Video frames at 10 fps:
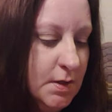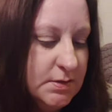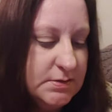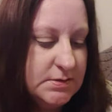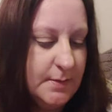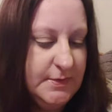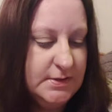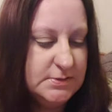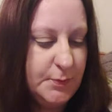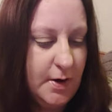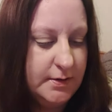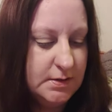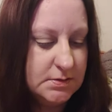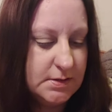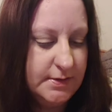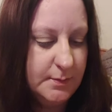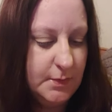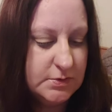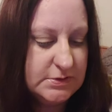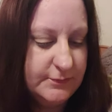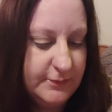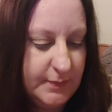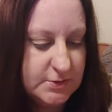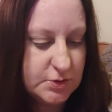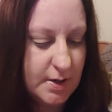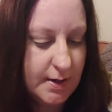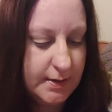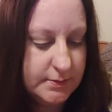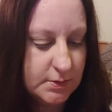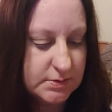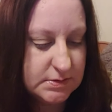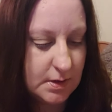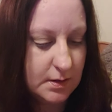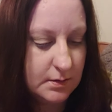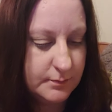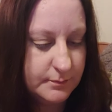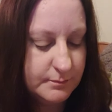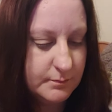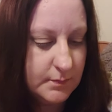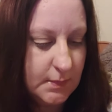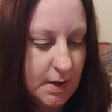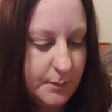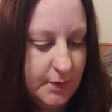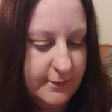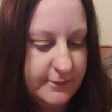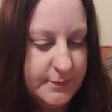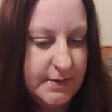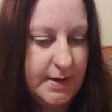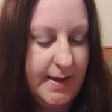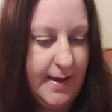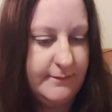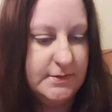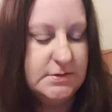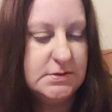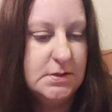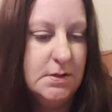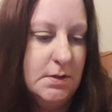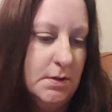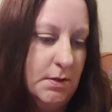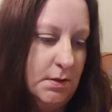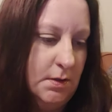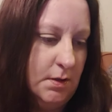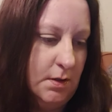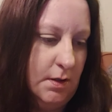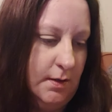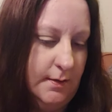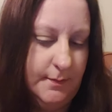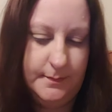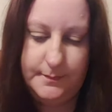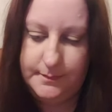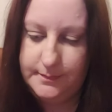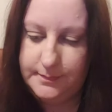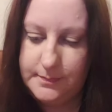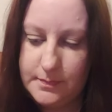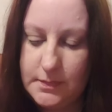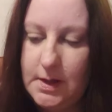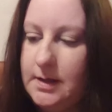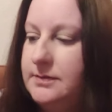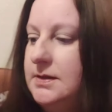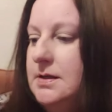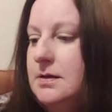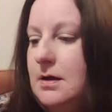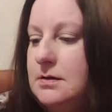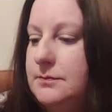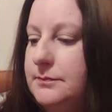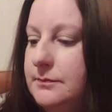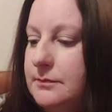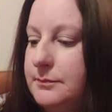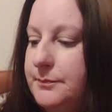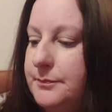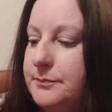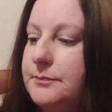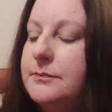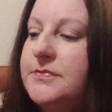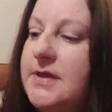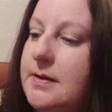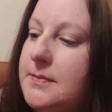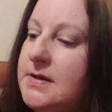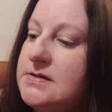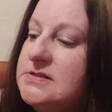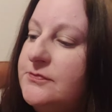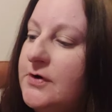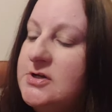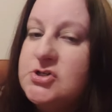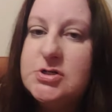Some of these products, I think most of them I tried. There's a couple of them that I haven't. And the theme is Fresh